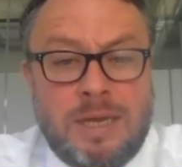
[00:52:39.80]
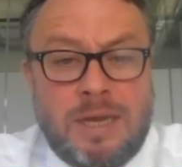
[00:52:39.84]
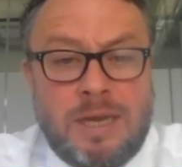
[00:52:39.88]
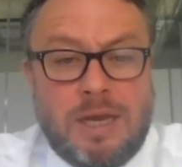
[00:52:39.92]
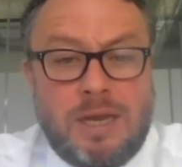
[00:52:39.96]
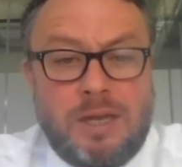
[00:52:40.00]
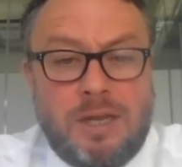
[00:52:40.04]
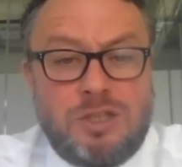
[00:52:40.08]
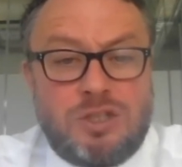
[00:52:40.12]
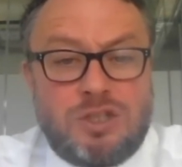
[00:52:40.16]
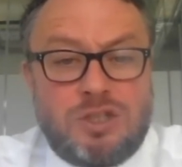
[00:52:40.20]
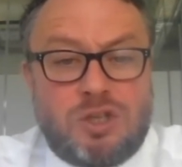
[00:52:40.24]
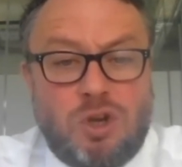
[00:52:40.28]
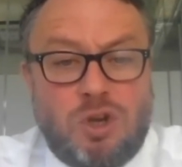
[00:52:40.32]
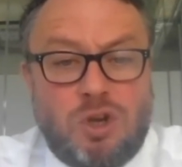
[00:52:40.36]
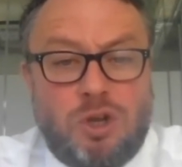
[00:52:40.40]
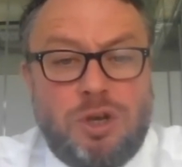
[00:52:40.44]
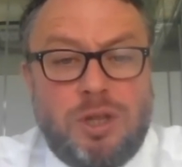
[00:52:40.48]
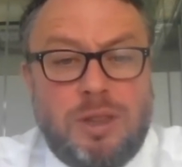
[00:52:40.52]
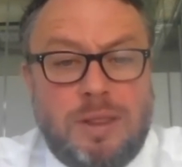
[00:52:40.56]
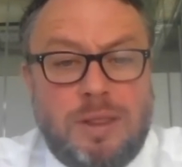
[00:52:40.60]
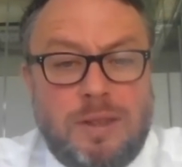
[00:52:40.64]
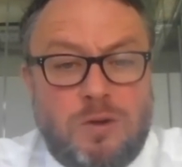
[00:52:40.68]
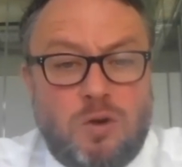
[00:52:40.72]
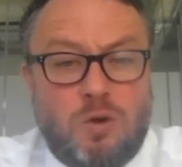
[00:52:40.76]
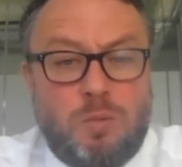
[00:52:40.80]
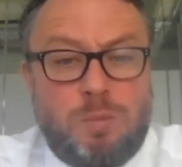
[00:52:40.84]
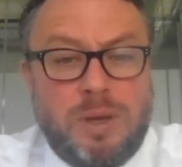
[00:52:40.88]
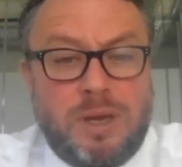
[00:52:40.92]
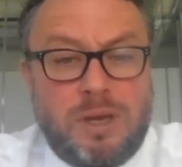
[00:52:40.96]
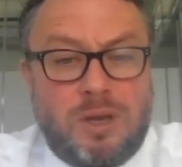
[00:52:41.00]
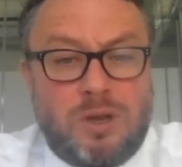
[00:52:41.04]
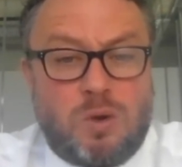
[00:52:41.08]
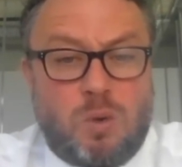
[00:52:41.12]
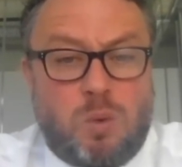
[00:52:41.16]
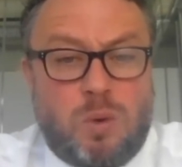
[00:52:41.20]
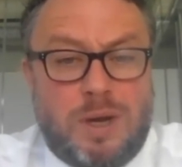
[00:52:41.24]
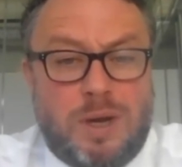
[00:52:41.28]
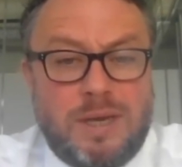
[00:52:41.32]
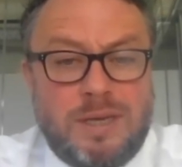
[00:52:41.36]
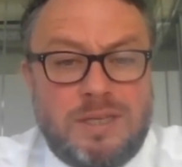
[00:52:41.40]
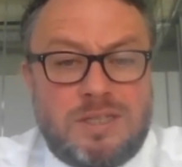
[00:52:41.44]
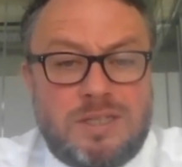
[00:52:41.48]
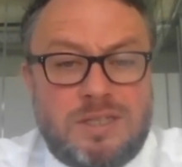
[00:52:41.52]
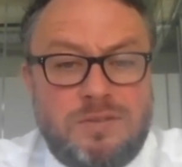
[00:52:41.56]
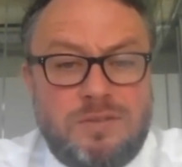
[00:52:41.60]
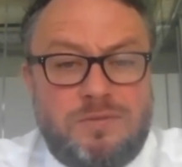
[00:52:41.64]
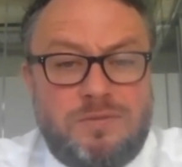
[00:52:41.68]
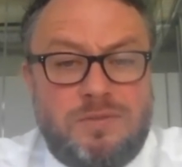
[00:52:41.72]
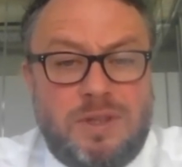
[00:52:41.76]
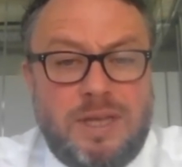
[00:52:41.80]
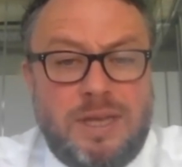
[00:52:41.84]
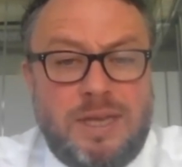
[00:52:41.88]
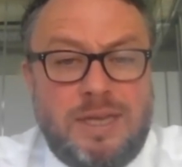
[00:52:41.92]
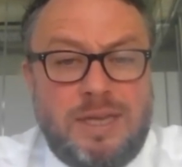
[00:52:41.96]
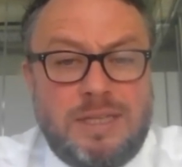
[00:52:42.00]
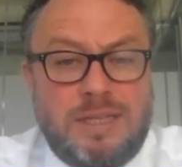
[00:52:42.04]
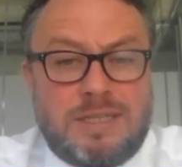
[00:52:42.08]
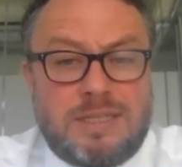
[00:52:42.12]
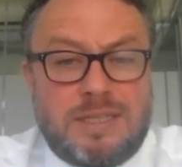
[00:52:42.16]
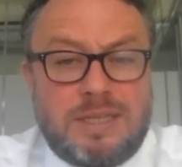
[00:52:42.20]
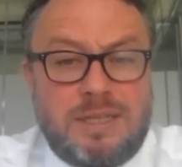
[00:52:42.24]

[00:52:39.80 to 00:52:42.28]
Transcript: and it's gone a little bit quiet of late.